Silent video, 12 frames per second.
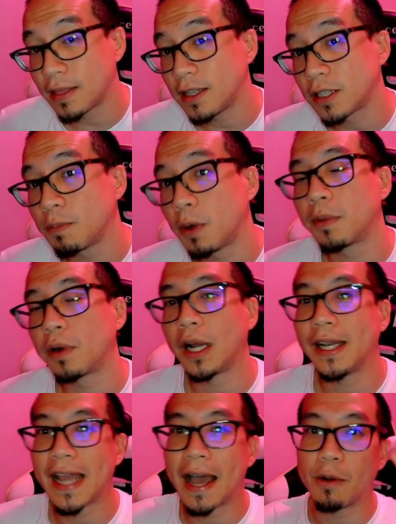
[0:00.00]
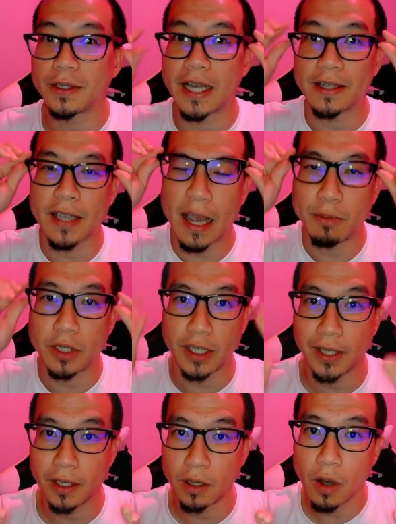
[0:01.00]
this moment right now is that time to
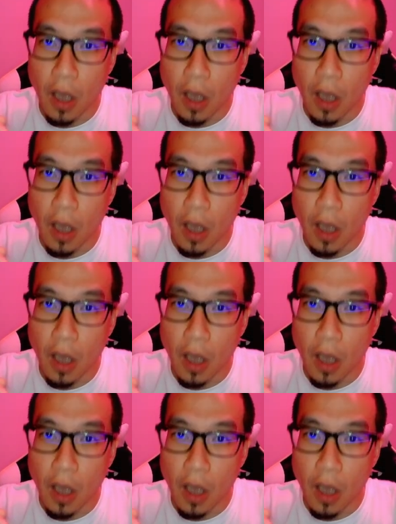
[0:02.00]
kill,